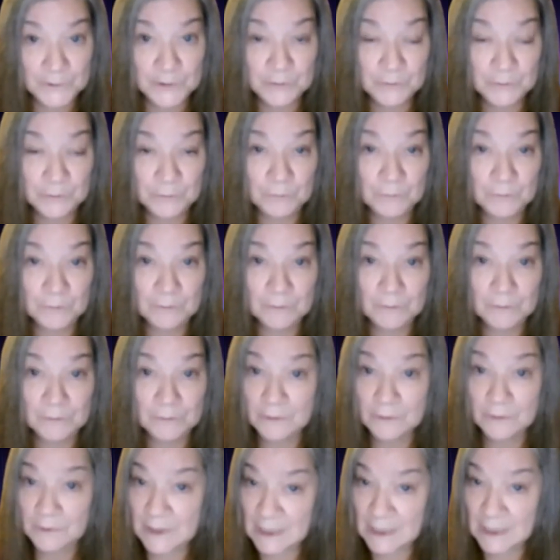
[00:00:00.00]
to
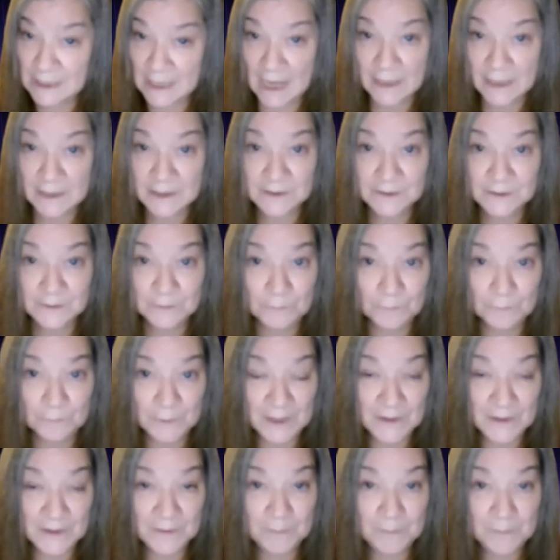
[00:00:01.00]
connect
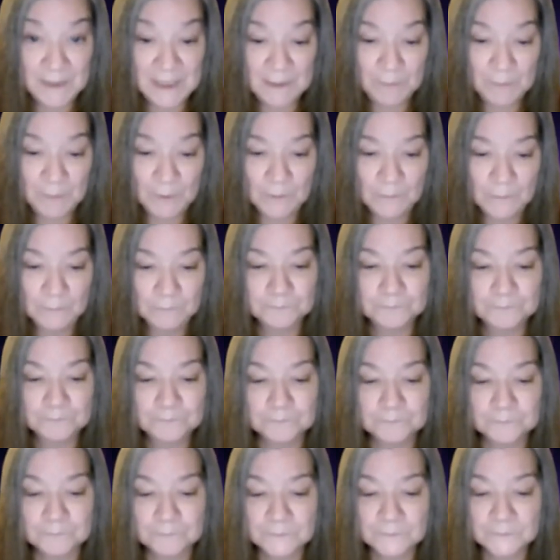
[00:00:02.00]
with people.
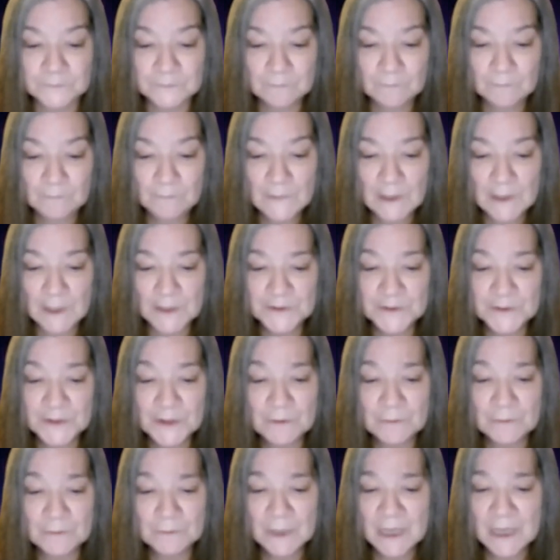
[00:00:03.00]

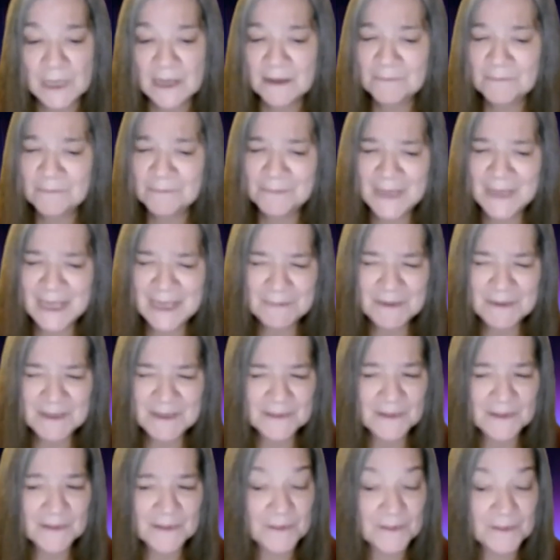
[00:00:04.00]
So maybe
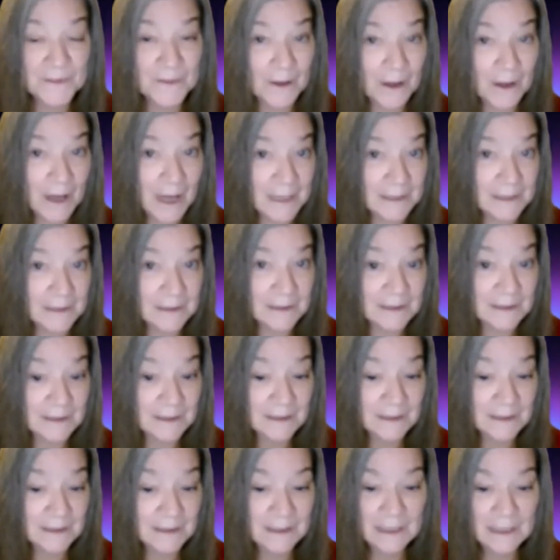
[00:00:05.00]
the thought
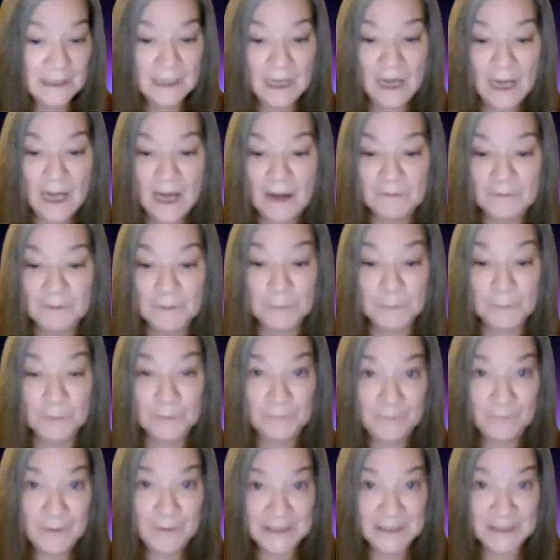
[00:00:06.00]
of a
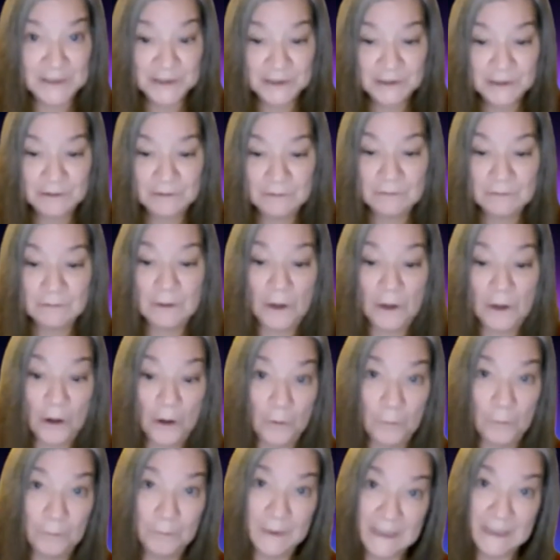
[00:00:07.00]
professional,
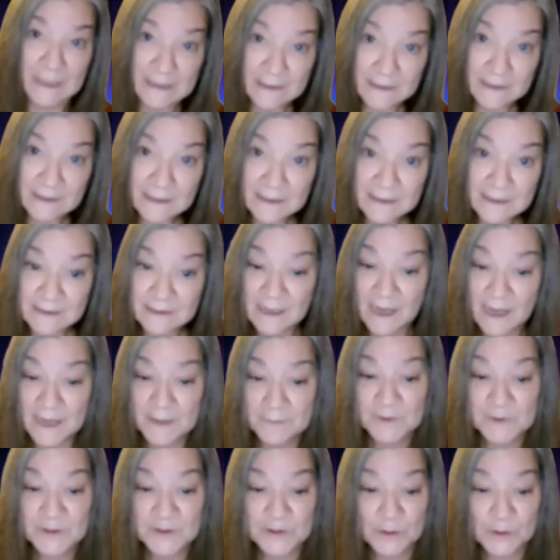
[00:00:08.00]
all business
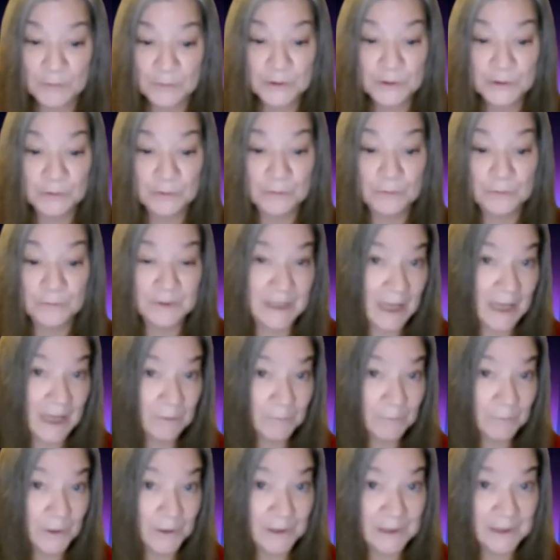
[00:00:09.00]
type social
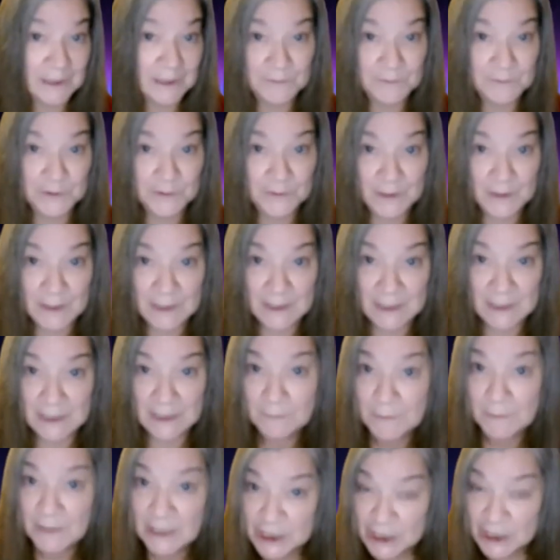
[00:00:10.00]
network gives you the
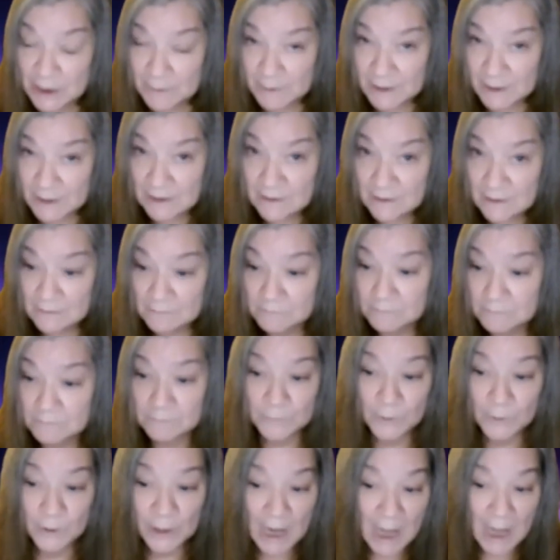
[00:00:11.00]
heebie-jeebies,
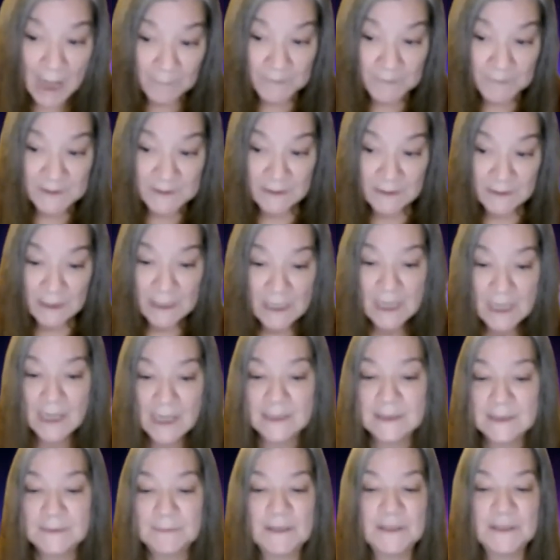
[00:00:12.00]
perhaps,
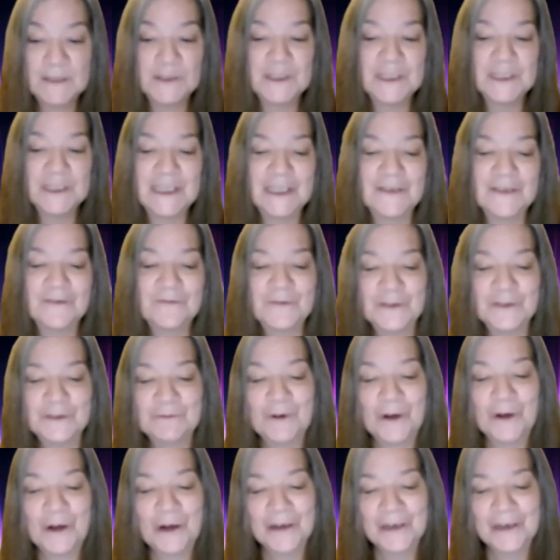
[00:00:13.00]
especially if
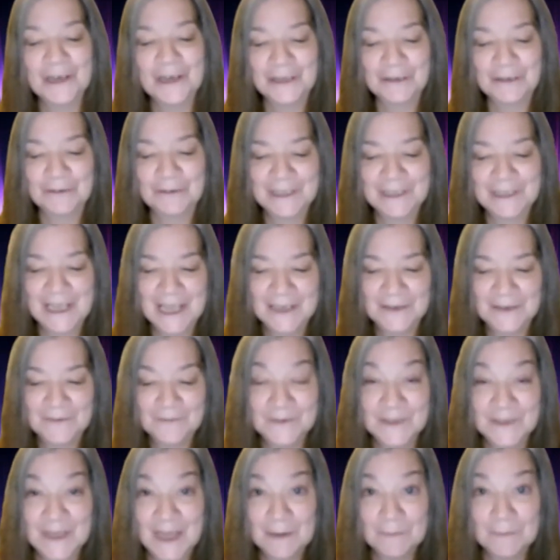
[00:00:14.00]
you are a
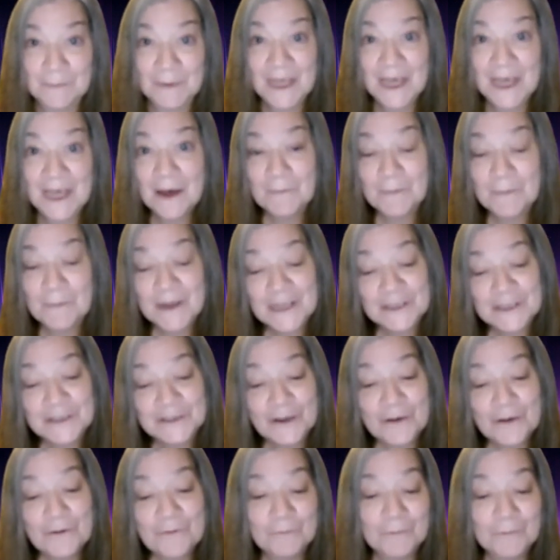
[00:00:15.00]
creative type. But I
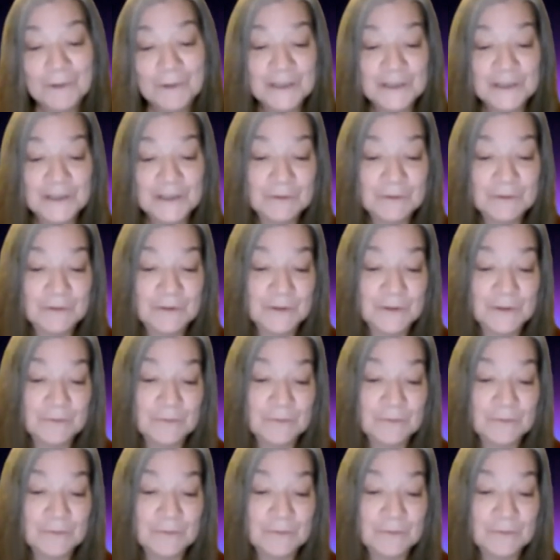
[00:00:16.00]
don't want you